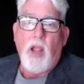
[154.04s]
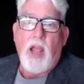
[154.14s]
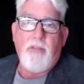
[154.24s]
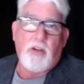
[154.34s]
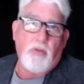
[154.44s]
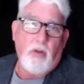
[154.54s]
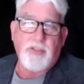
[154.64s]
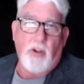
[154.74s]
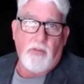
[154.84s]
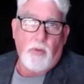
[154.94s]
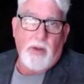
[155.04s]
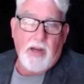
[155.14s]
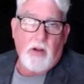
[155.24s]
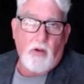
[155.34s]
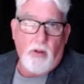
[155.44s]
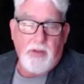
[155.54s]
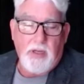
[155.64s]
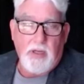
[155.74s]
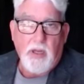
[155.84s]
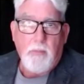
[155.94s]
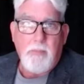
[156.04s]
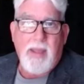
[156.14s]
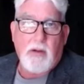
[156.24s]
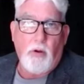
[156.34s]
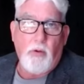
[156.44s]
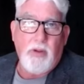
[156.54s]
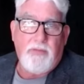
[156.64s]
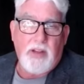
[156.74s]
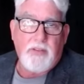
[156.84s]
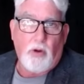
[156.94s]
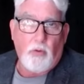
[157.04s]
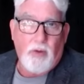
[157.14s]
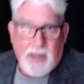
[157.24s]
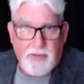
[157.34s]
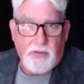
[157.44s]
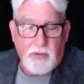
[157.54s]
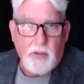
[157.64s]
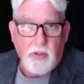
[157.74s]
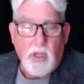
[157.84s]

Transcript: having crossed over what I call the macro event horizon,